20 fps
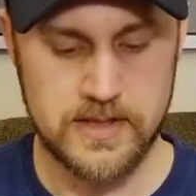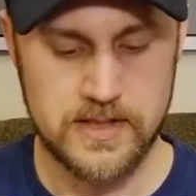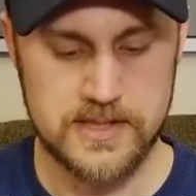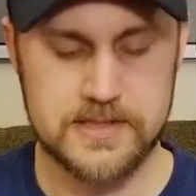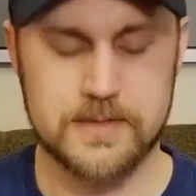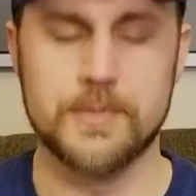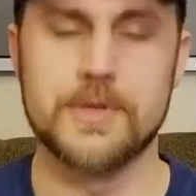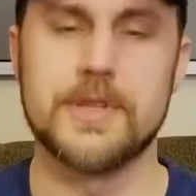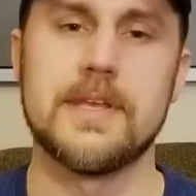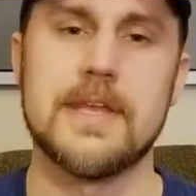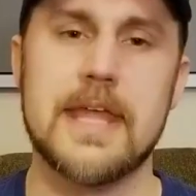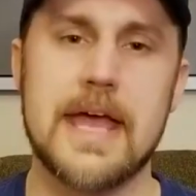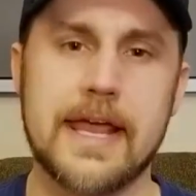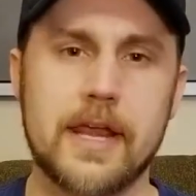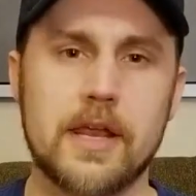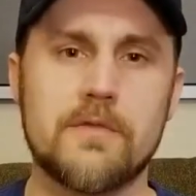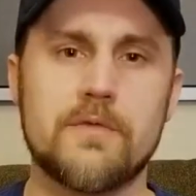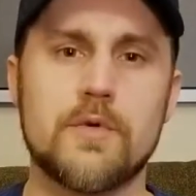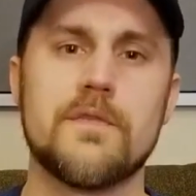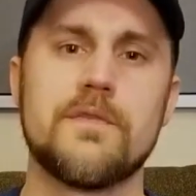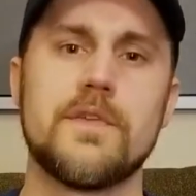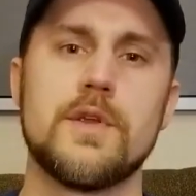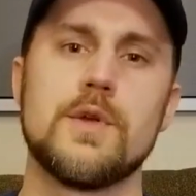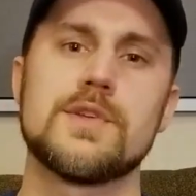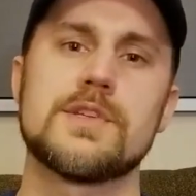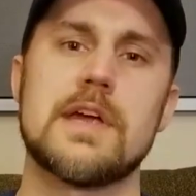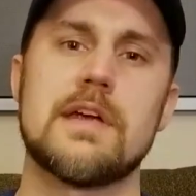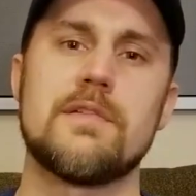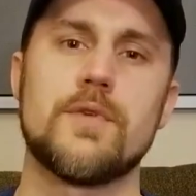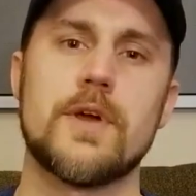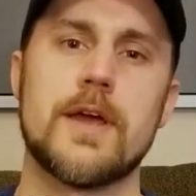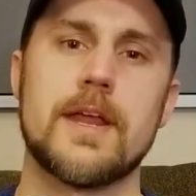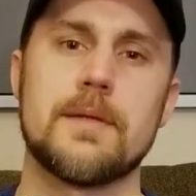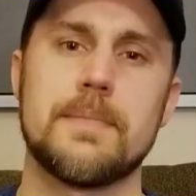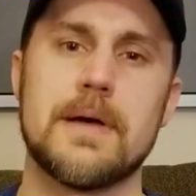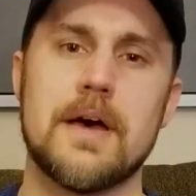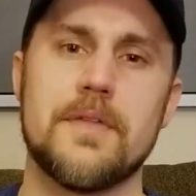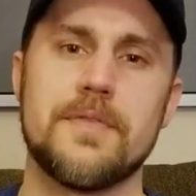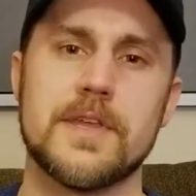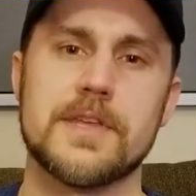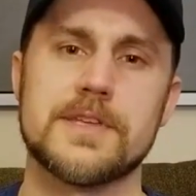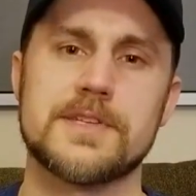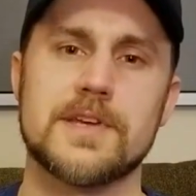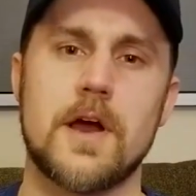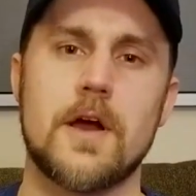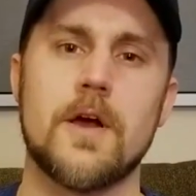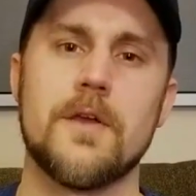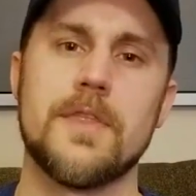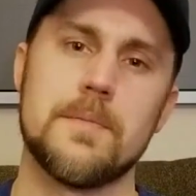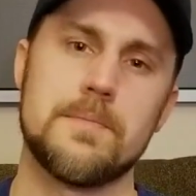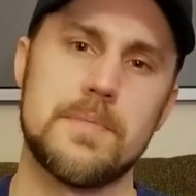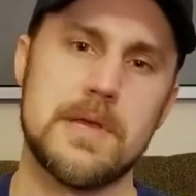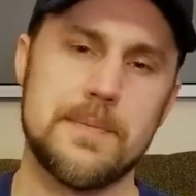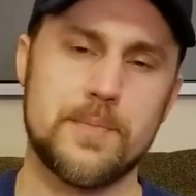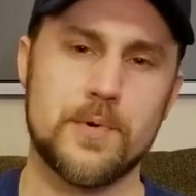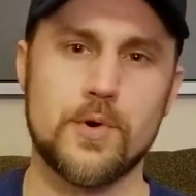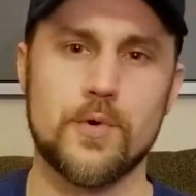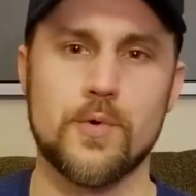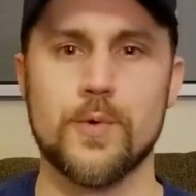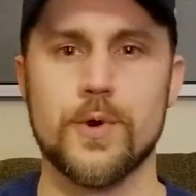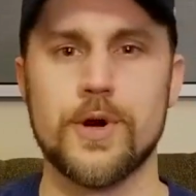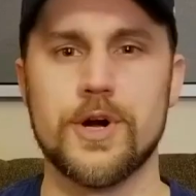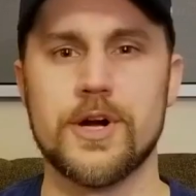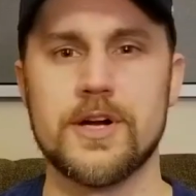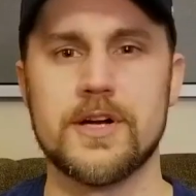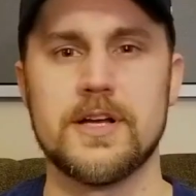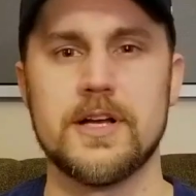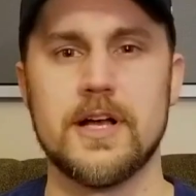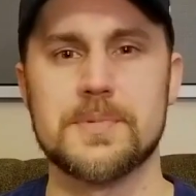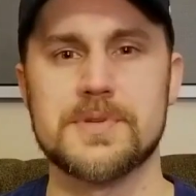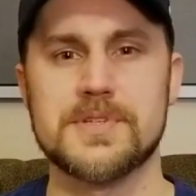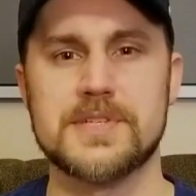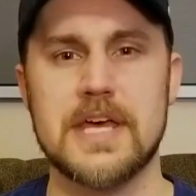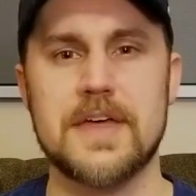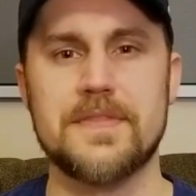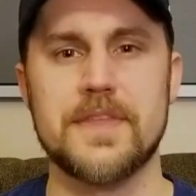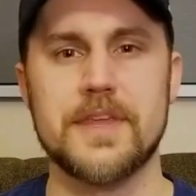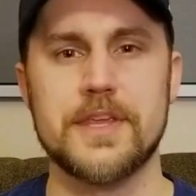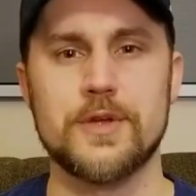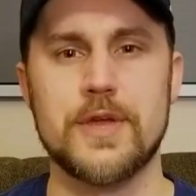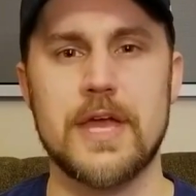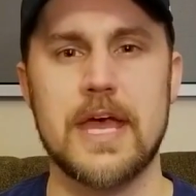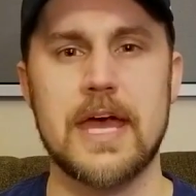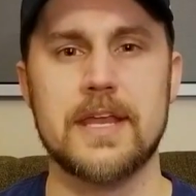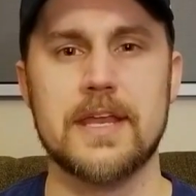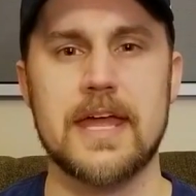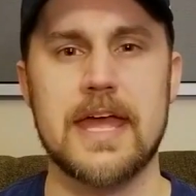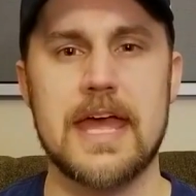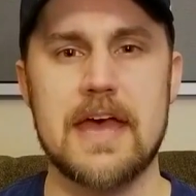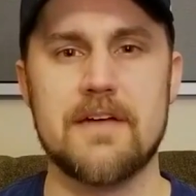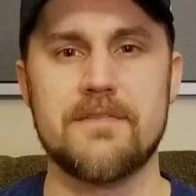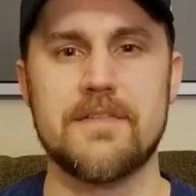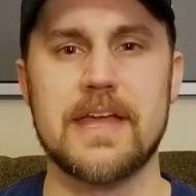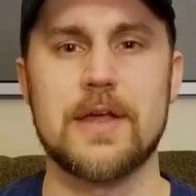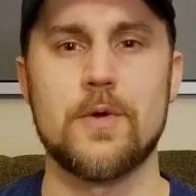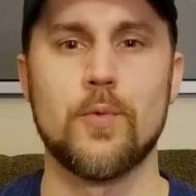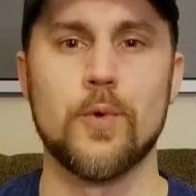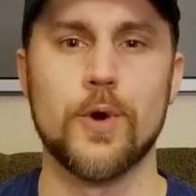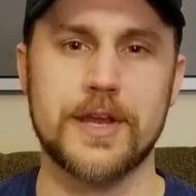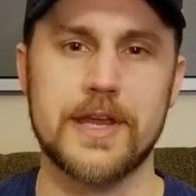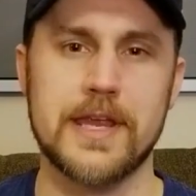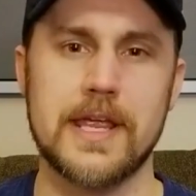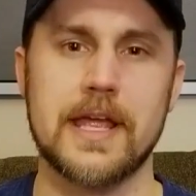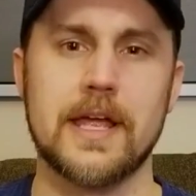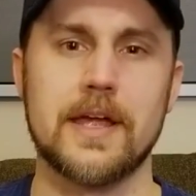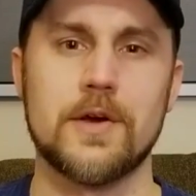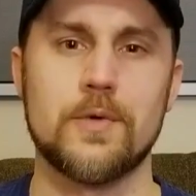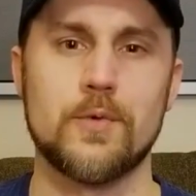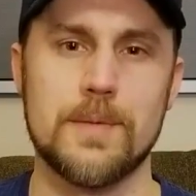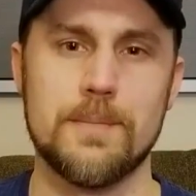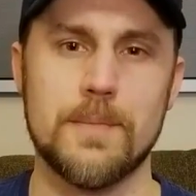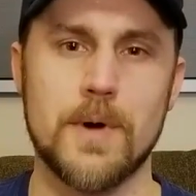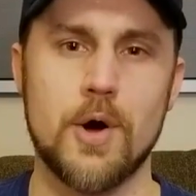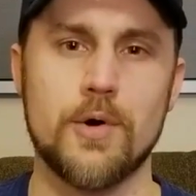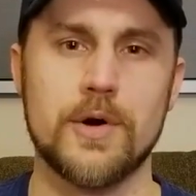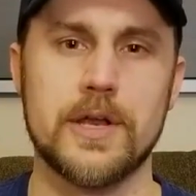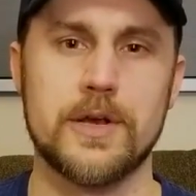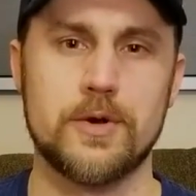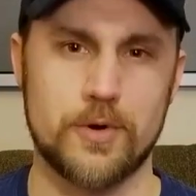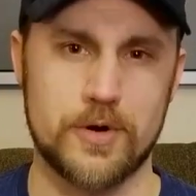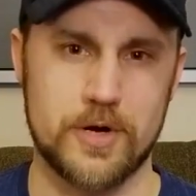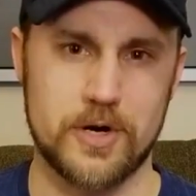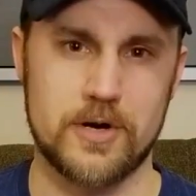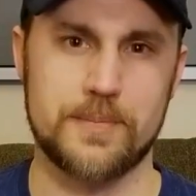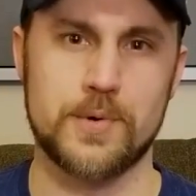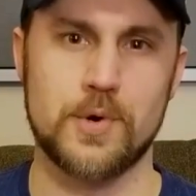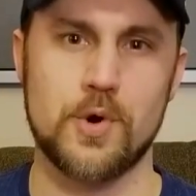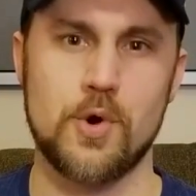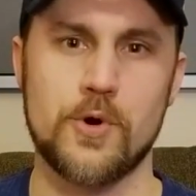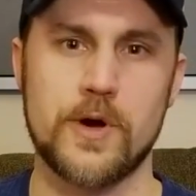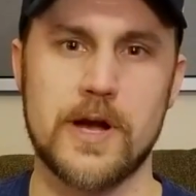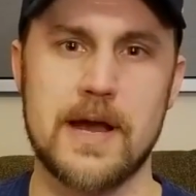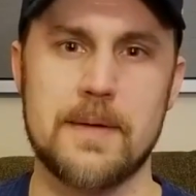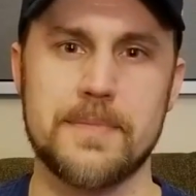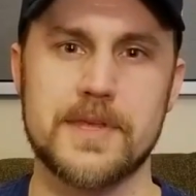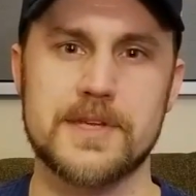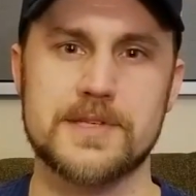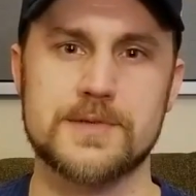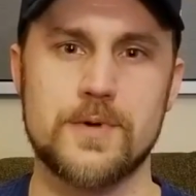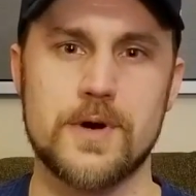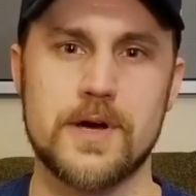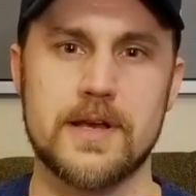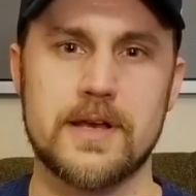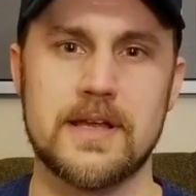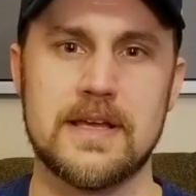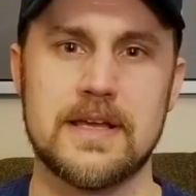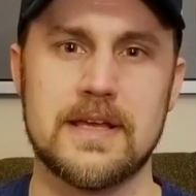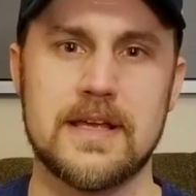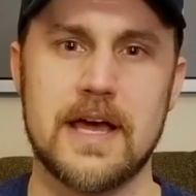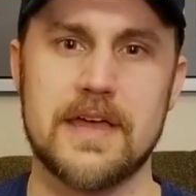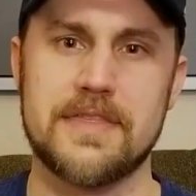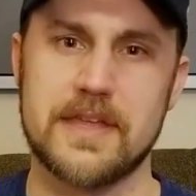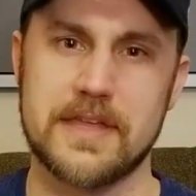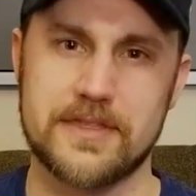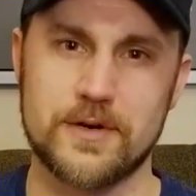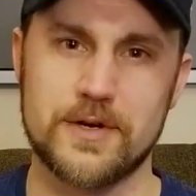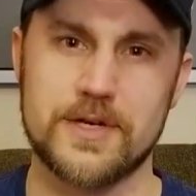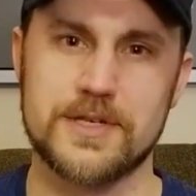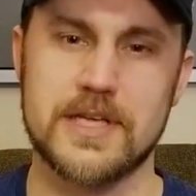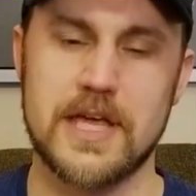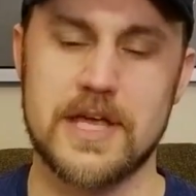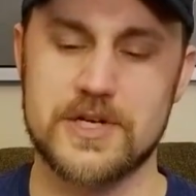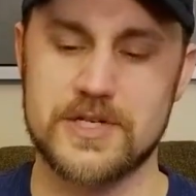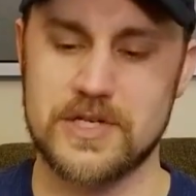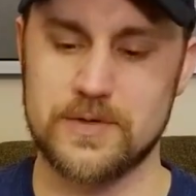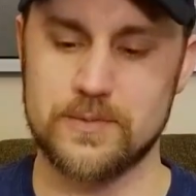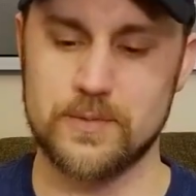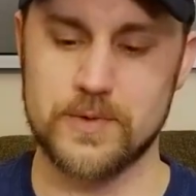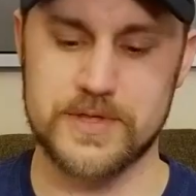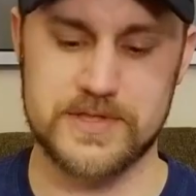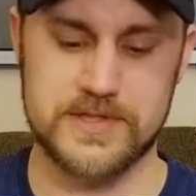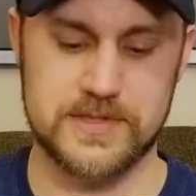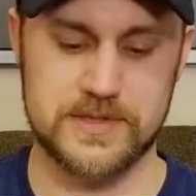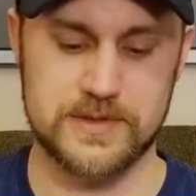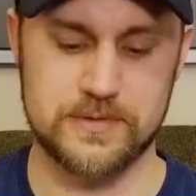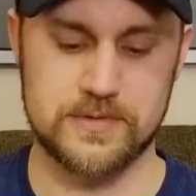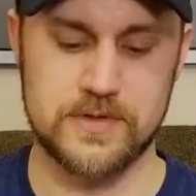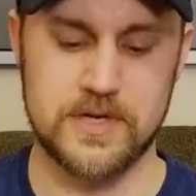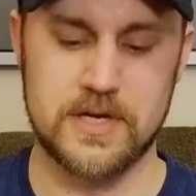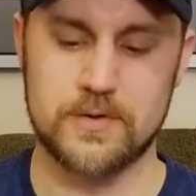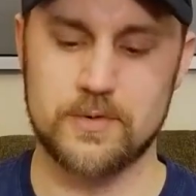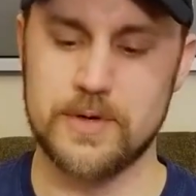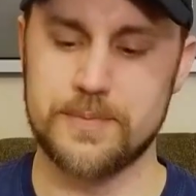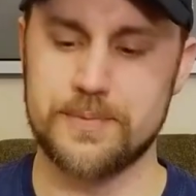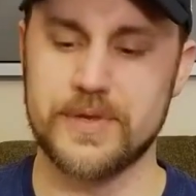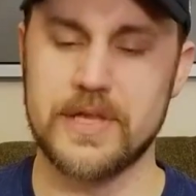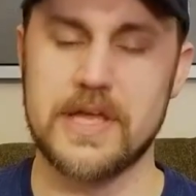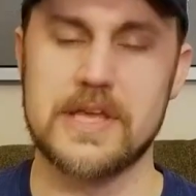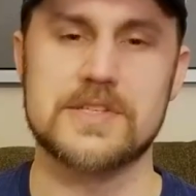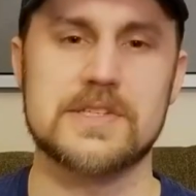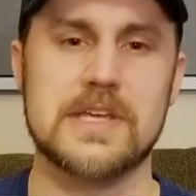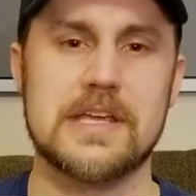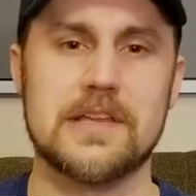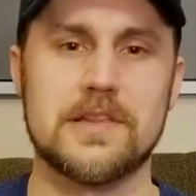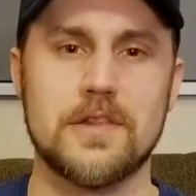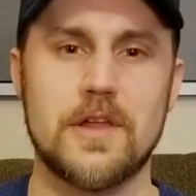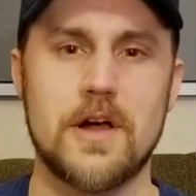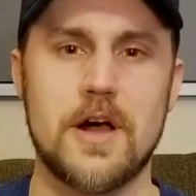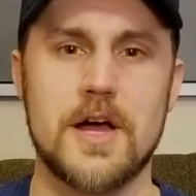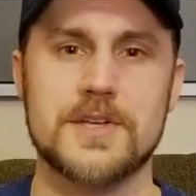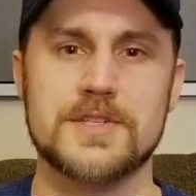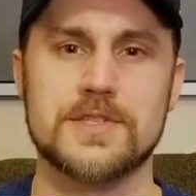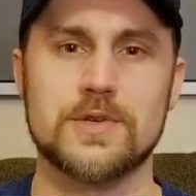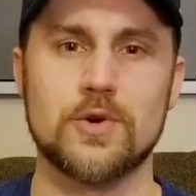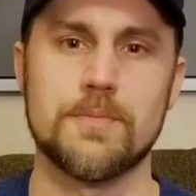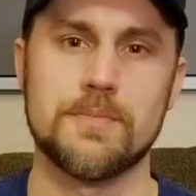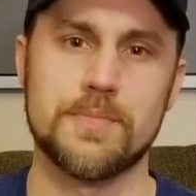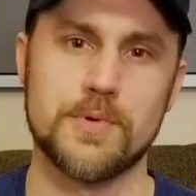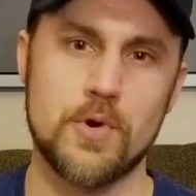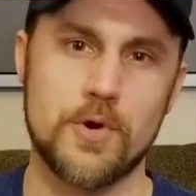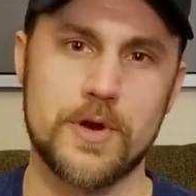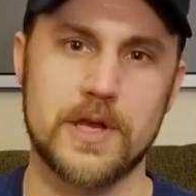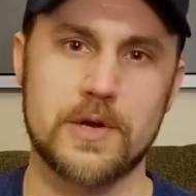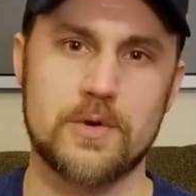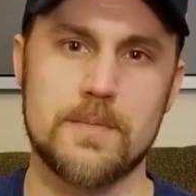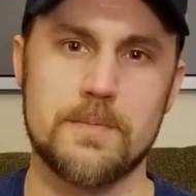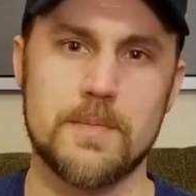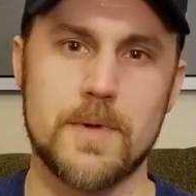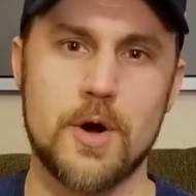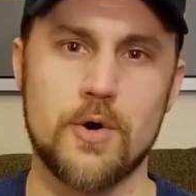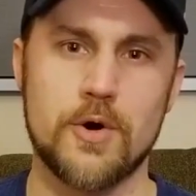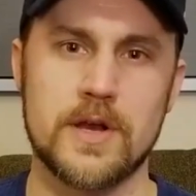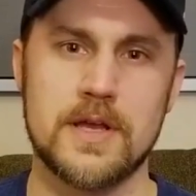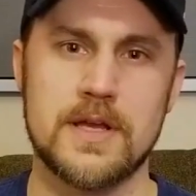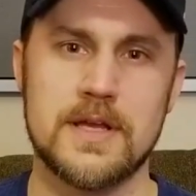Some of the negative reviews I've read about this are that people were upset that you had to have a working remote in order to program this one. I think their intention was to replace a lost or broken remote.